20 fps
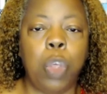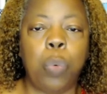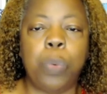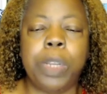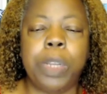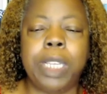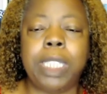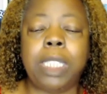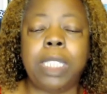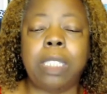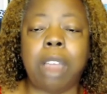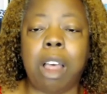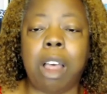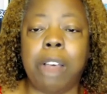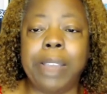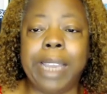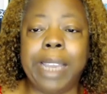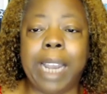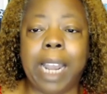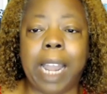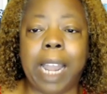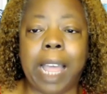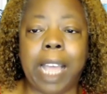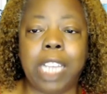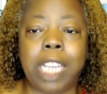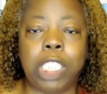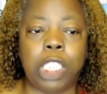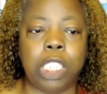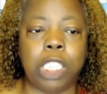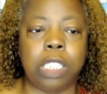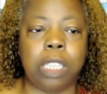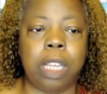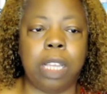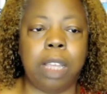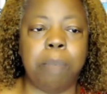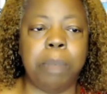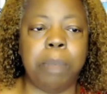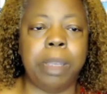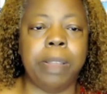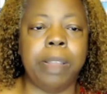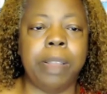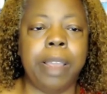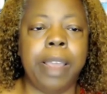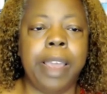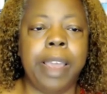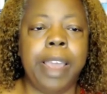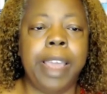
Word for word: When he saw Elijah coming,